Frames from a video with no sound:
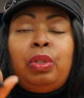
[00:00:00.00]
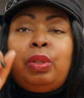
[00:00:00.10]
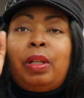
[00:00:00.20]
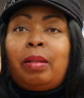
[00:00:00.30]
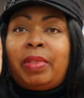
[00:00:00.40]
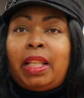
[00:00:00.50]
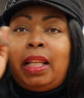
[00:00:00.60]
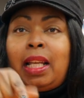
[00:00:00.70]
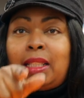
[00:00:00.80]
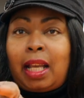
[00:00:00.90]
You know what I'm
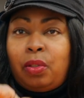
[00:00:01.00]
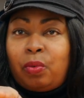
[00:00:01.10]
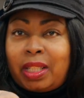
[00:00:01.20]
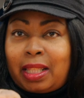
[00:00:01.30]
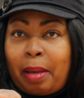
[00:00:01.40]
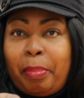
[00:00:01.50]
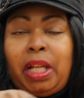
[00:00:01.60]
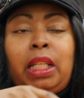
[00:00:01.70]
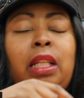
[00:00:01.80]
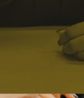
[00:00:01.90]
saying? That's how you get that
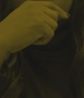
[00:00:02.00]
money.